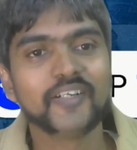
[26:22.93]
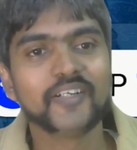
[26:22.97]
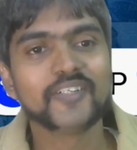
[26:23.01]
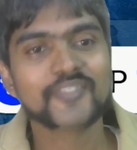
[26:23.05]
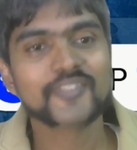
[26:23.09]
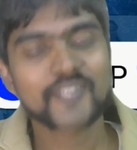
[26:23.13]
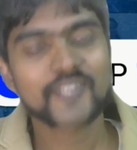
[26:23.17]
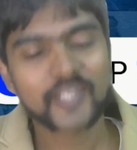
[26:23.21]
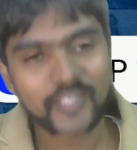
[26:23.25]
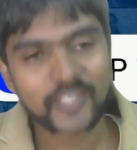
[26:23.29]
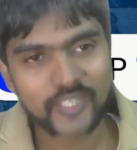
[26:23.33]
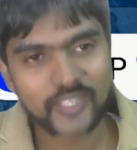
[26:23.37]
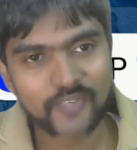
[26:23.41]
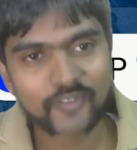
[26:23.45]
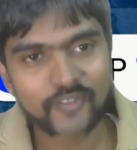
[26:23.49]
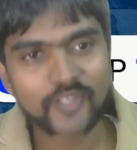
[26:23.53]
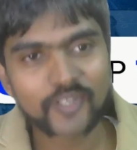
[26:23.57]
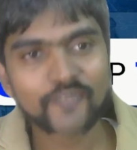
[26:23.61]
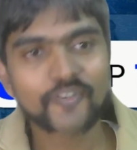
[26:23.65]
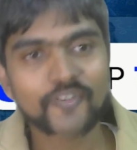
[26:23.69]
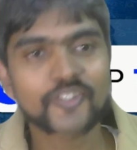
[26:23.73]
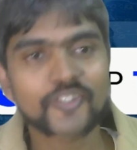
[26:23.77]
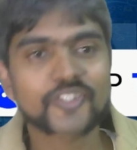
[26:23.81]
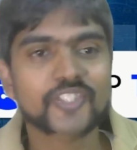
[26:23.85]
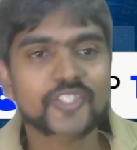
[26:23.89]
It's like even
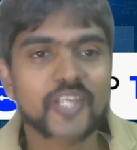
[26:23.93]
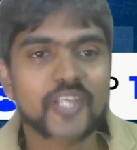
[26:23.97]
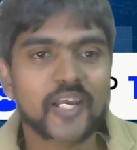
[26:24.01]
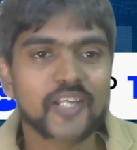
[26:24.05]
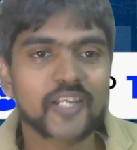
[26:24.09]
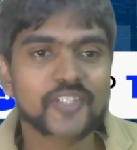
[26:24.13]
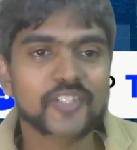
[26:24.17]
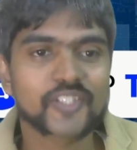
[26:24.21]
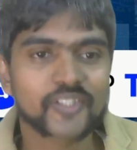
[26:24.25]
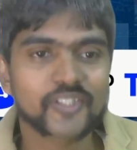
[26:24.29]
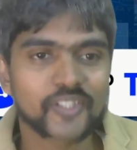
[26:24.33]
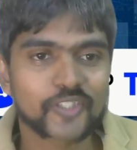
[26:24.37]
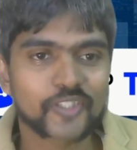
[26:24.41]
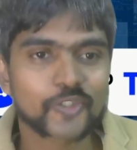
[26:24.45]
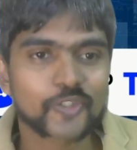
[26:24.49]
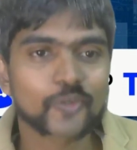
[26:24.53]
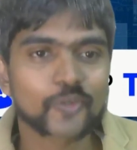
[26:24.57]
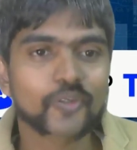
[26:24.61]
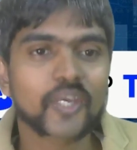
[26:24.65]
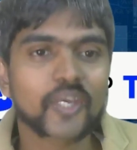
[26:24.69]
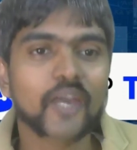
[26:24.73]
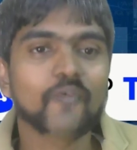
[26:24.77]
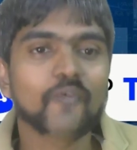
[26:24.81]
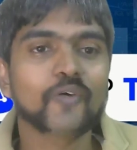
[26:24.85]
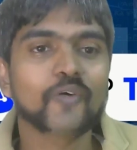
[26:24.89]
if it's challenging, that's
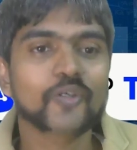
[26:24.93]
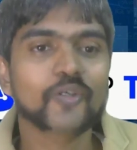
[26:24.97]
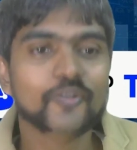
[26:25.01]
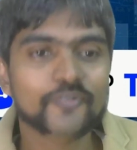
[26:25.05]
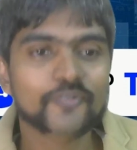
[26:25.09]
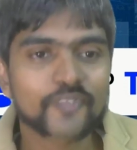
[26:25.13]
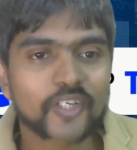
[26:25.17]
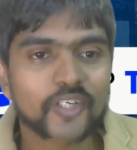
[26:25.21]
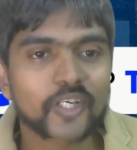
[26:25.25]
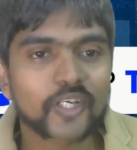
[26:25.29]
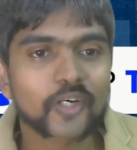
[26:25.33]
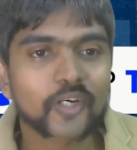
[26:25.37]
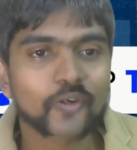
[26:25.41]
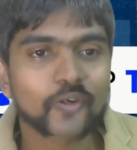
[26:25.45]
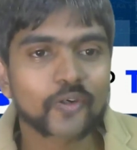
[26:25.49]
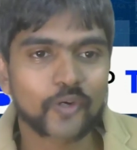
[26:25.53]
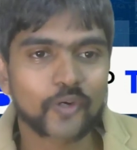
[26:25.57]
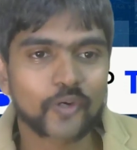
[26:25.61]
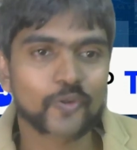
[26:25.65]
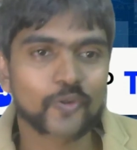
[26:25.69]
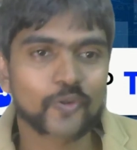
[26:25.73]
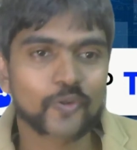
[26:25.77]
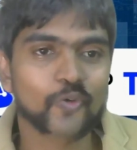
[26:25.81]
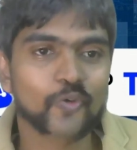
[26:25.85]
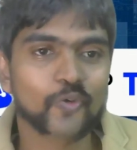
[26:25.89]
okay. I want to figure out how
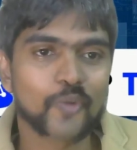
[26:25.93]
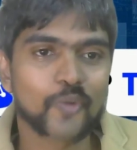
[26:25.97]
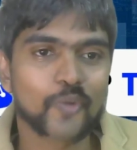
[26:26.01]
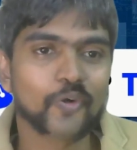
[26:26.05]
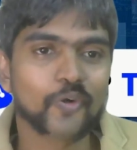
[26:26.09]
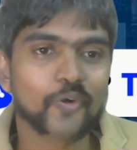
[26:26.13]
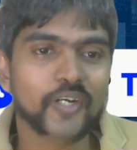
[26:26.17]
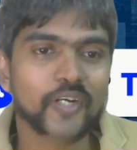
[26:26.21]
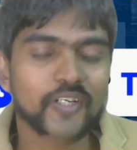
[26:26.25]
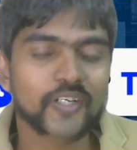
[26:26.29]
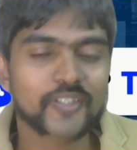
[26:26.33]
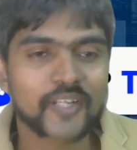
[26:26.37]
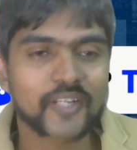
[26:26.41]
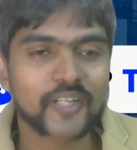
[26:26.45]
to go about it.